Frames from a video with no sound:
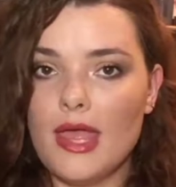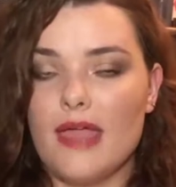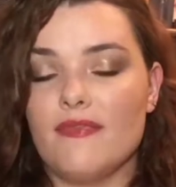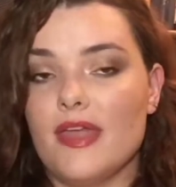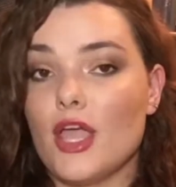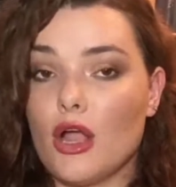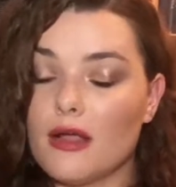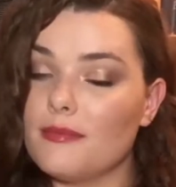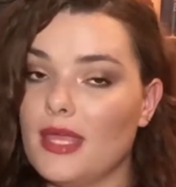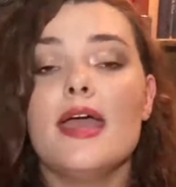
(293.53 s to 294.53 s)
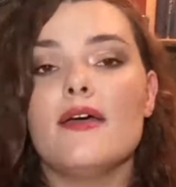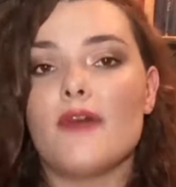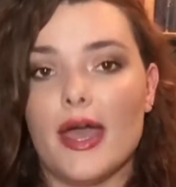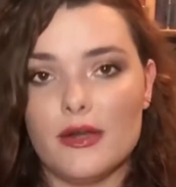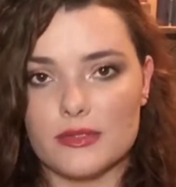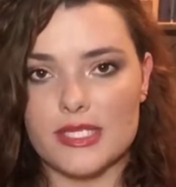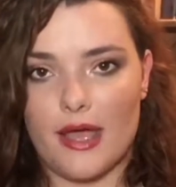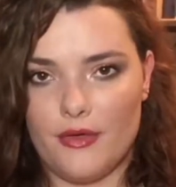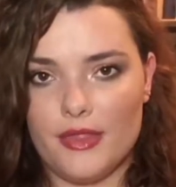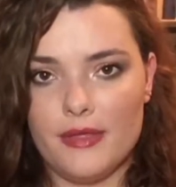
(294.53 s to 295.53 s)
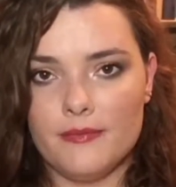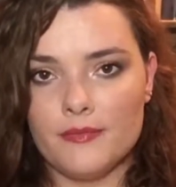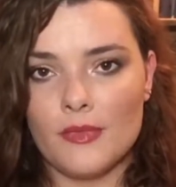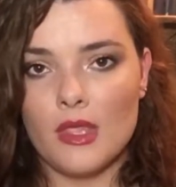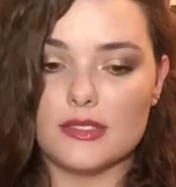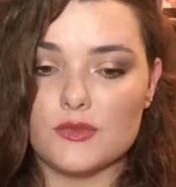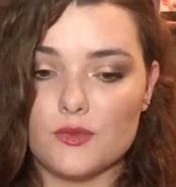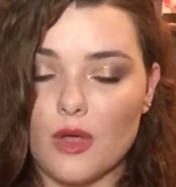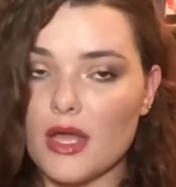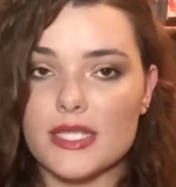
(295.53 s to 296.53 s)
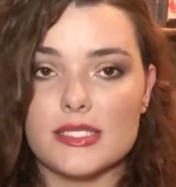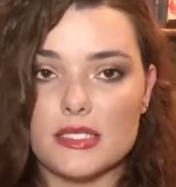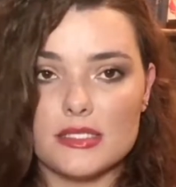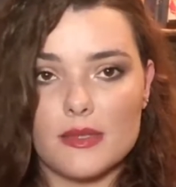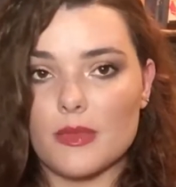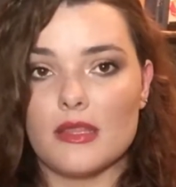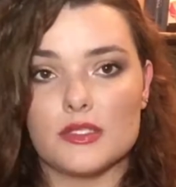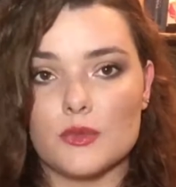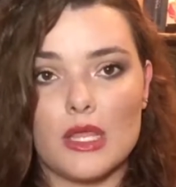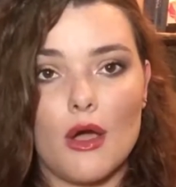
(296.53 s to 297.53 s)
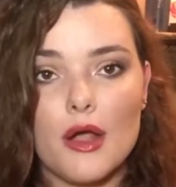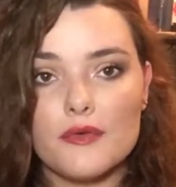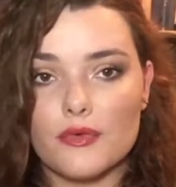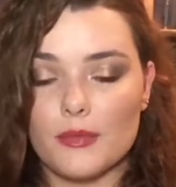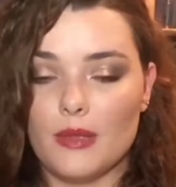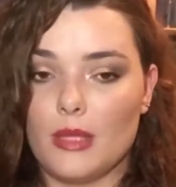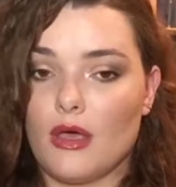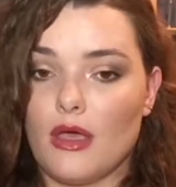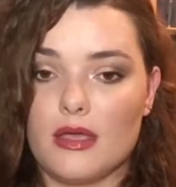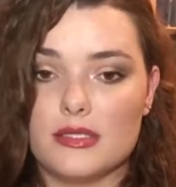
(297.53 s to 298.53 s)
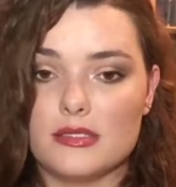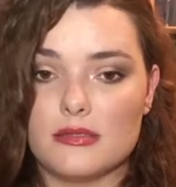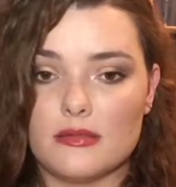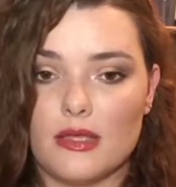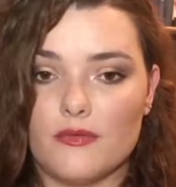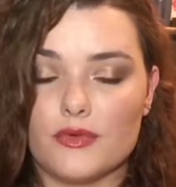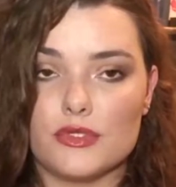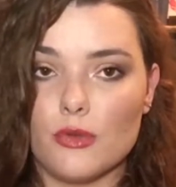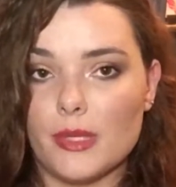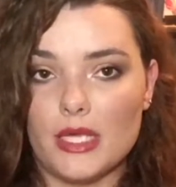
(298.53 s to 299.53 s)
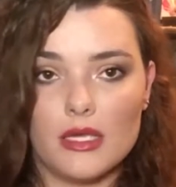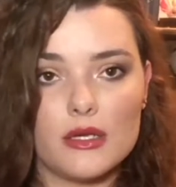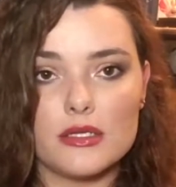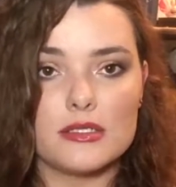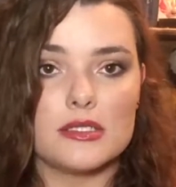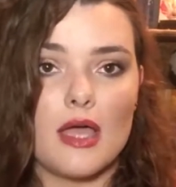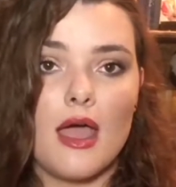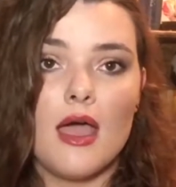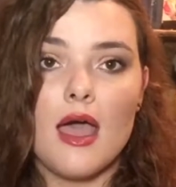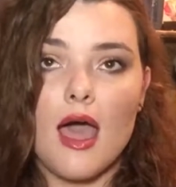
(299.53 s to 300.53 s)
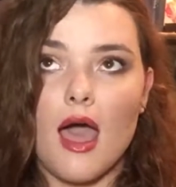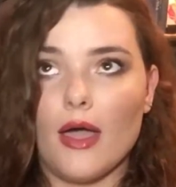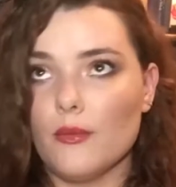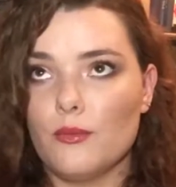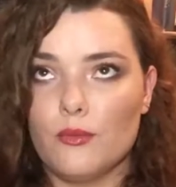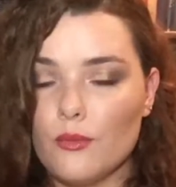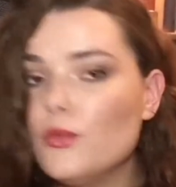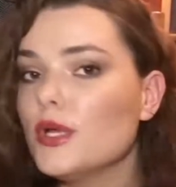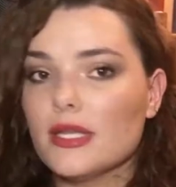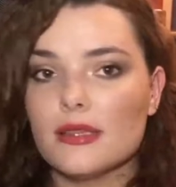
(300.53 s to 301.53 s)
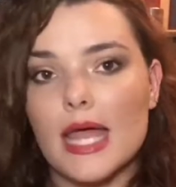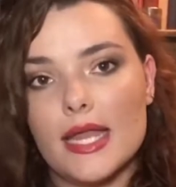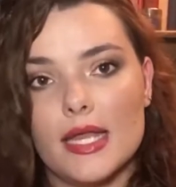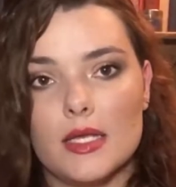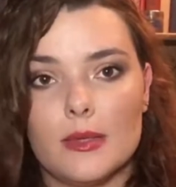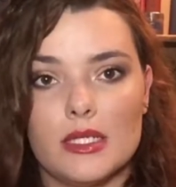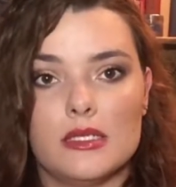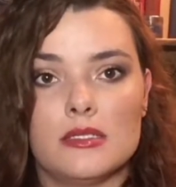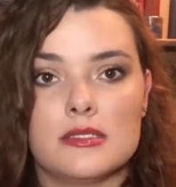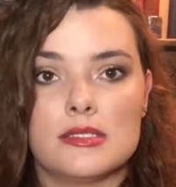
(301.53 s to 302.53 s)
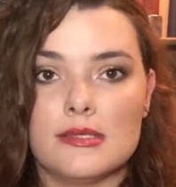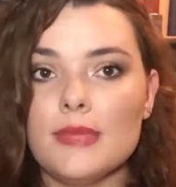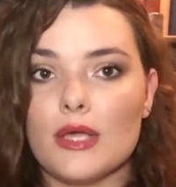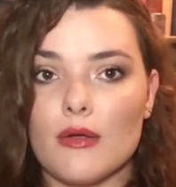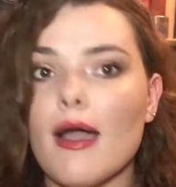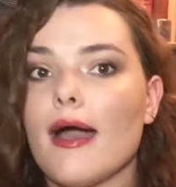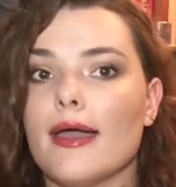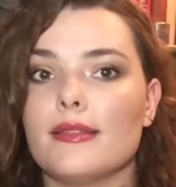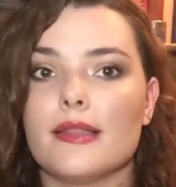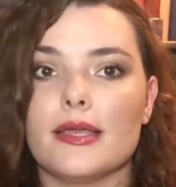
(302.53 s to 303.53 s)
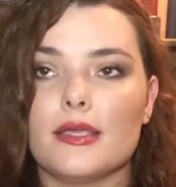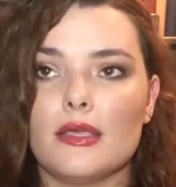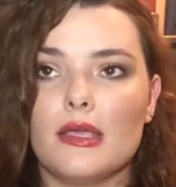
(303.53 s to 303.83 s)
if they hurt me if I don't tell them. That's honestly something that's really hard for me, because like for so many years I wouldn't let anybody see me cry. Like,